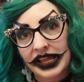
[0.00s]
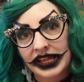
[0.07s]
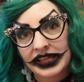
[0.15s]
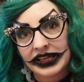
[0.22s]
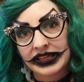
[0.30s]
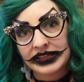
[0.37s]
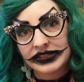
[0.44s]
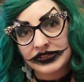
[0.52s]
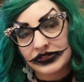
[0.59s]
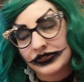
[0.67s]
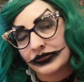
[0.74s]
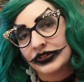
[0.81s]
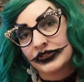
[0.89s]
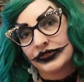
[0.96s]
and
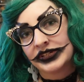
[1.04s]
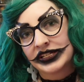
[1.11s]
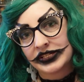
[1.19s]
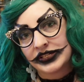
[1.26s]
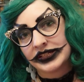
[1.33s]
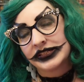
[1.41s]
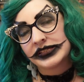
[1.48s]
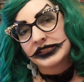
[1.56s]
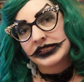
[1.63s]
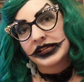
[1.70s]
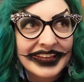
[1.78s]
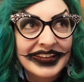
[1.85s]
newer traditions.